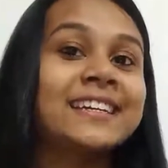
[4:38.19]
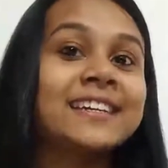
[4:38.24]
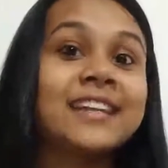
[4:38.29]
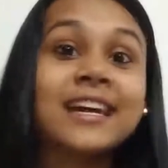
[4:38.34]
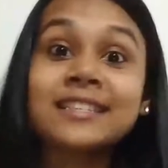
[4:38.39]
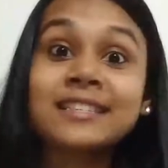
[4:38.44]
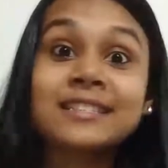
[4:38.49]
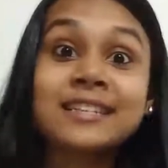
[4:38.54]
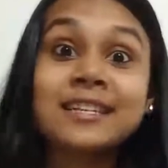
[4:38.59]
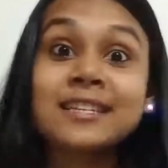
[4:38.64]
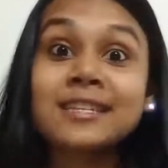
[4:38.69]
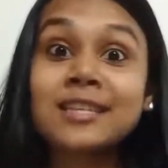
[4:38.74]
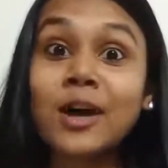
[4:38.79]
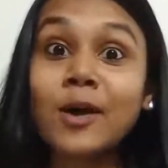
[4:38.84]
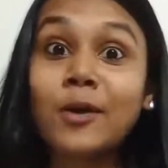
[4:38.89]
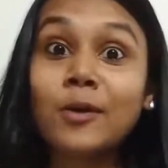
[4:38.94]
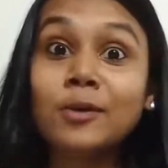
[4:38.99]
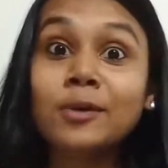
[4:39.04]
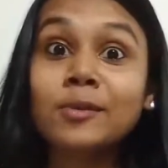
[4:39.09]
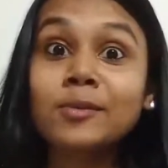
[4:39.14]
Doesn't it
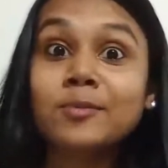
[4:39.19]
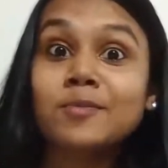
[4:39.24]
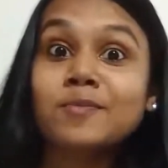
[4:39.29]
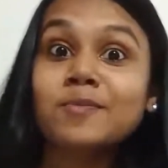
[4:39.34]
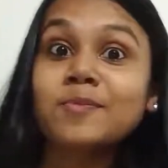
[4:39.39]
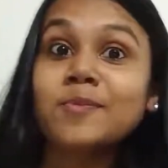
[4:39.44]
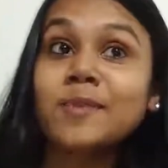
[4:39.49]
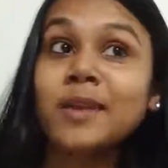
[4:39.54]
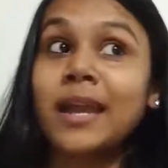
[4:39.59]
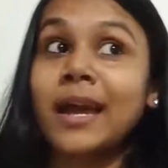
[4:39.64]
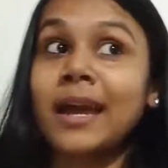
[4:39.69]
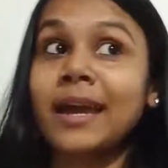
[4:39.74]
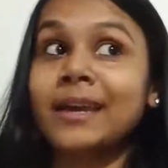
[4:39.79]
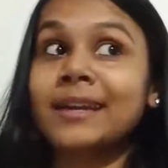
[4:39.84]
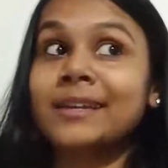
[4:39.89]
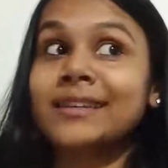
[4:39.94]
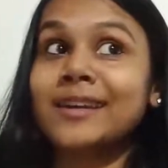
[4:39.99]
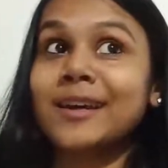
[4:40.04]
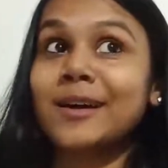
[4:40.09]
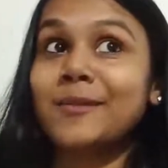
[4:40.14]
sound
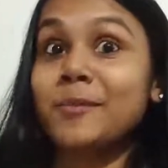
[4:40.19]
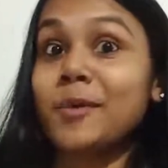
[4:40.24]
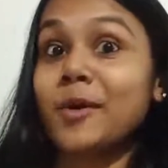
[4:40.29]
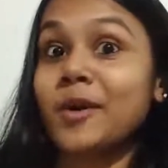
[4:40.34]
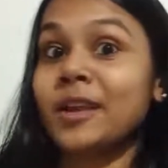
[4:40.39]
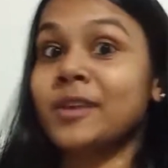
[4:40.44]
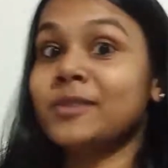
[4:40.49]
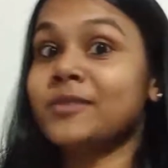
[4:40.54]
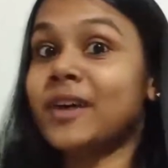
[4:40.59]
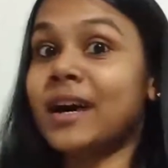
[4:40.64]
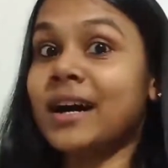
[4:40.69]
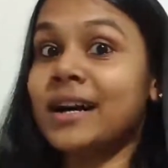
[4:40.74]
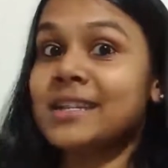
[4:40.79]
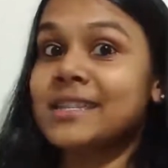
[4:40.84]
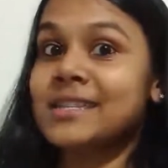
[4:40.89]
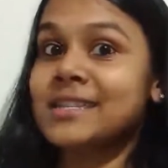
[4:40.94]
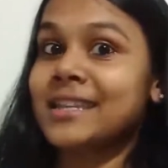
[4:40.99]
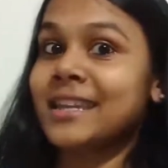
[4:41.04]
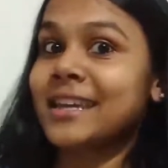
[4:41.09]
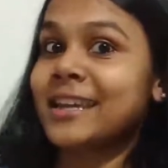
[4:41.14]
like a more
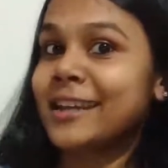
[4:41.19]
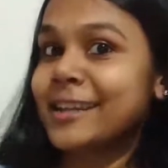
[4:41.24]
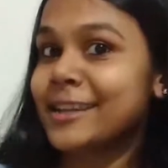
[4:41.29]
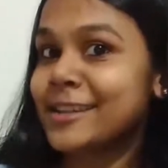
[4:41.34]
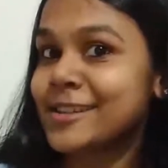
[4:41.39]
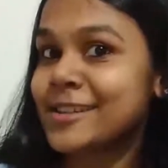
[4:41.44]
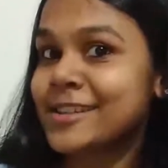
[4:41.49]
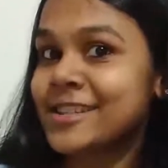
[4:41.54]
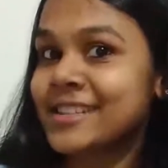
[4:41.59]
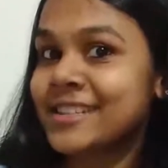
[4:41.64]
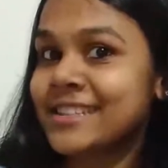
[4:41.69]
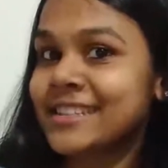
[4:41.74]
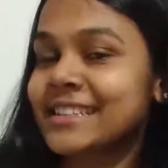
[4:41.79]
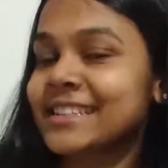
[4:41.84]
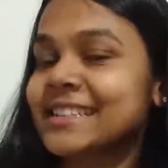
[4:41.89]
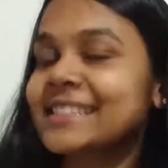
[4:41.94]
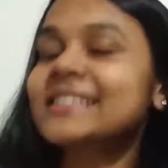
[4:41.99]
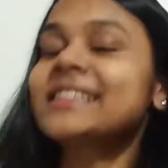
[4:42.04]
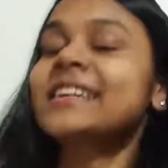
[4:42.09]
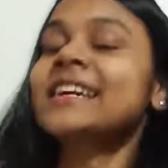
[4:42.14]
advanced English?
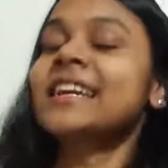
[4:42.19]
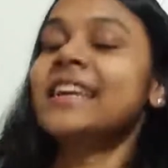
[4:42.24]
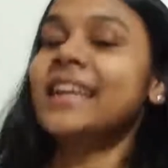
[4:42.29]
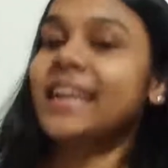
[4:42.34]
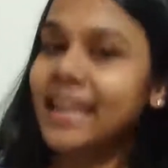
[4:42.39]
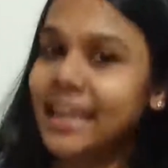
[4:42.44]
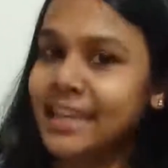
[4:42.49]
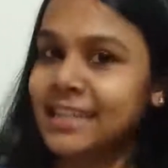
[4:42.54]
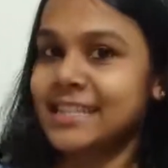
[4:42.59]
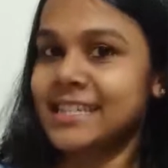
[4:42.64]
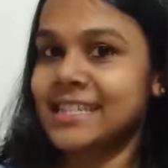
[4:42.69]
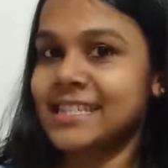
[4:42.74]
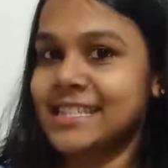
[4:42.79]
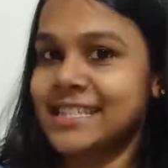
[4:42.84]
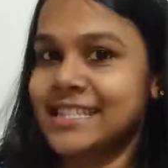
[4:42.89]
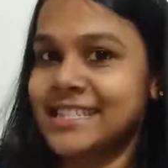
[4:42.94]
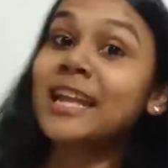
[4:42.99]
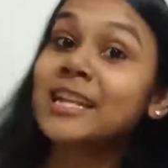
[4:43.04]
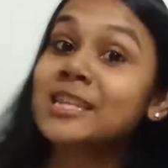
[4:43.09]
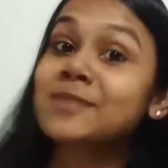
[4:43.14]
It
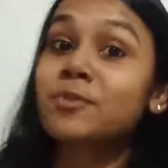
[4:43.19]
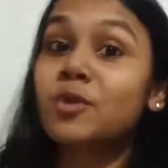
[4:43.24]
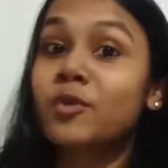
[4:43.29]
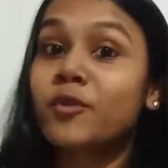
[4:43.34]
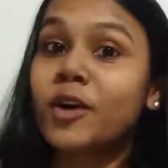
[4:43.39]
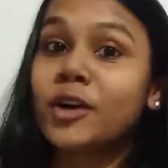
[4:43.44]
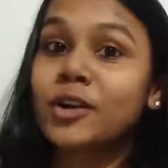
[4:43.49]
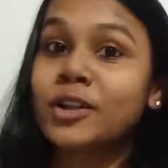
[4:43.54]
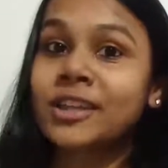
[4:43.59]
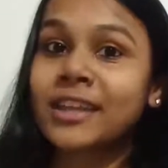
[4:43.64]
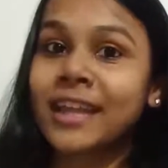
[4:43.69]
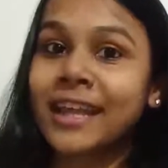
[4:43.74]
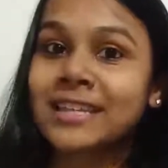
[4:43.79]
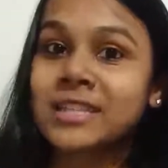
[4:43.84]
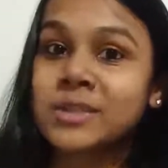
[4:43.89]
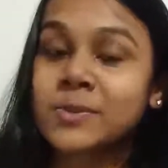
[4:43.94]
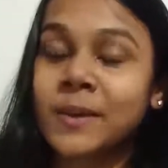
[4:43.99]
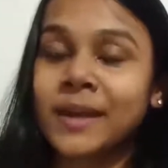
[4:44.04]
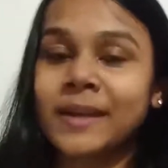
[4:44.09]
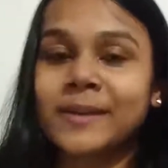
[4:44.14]
is. Let's move on to the
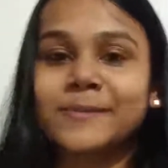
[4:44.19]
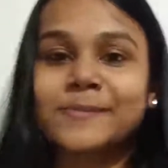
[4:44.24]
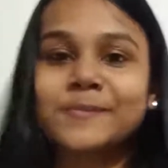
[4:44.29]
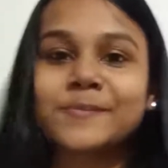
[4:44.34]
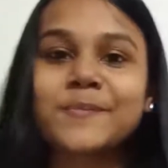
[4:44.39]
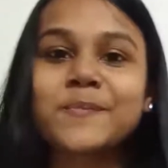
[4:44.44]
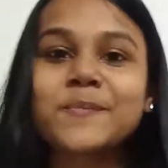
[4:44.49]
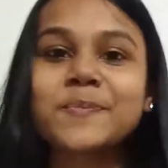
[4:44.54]
next one.